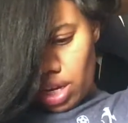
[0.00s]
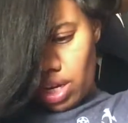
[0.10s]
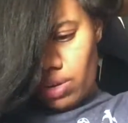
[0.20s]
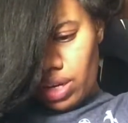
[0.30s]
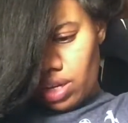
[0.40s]

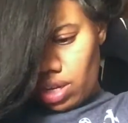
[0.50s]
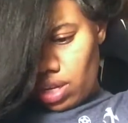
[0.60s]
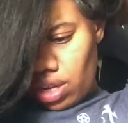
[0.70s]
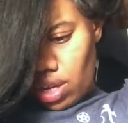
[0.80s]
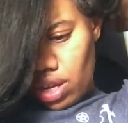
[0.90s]
Anyway,
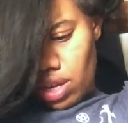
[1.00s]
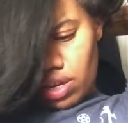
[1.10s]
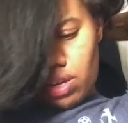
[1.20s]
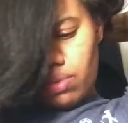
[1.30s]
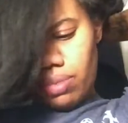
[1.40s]

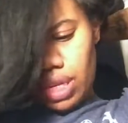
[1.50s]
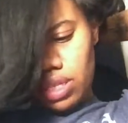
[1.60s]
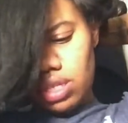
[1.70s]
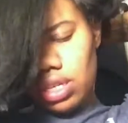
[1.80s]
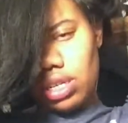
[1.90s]
they
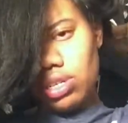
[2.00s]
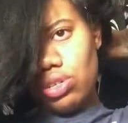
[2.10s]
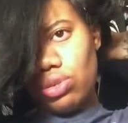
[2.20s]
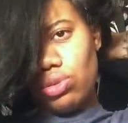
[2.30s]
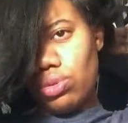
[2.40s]
stick
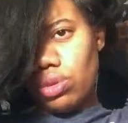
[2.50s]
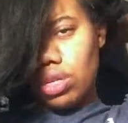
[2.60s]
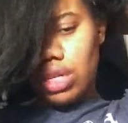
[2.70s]
to the